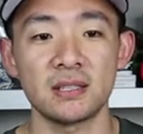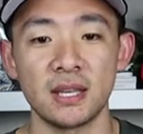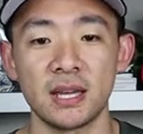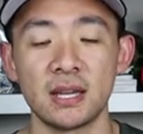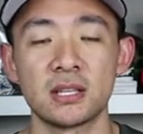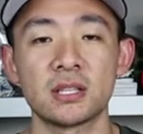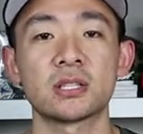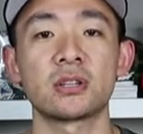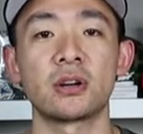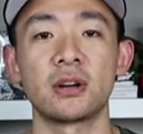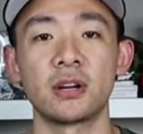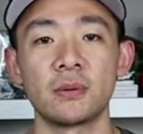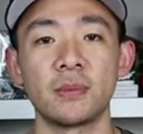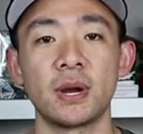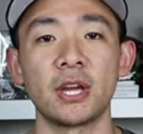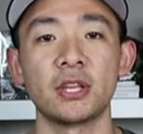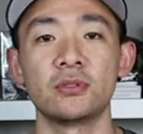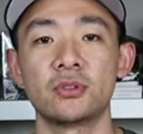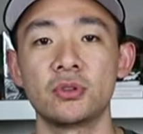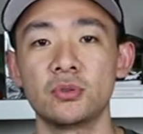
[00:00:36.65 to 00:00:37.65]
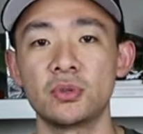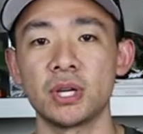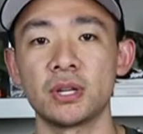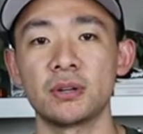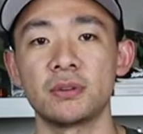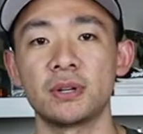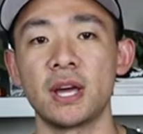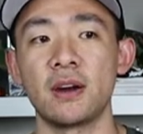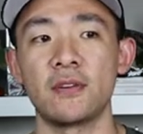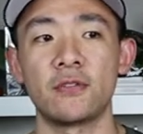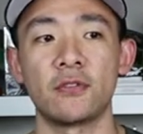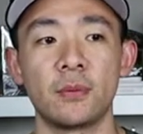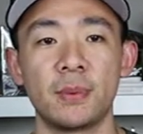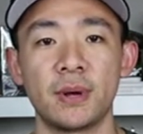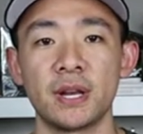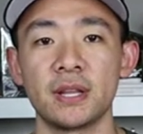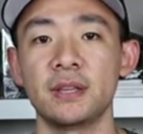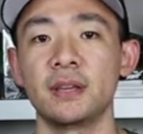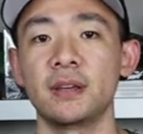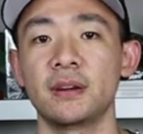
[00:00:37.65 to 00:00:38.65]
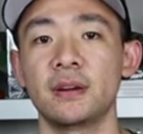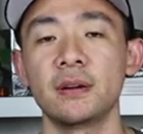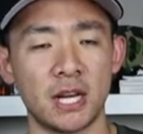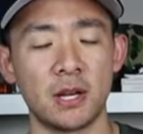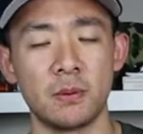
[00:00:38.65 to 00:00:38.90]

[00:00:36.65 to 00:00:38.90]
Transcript: like starting my YouTube channel now for about a year,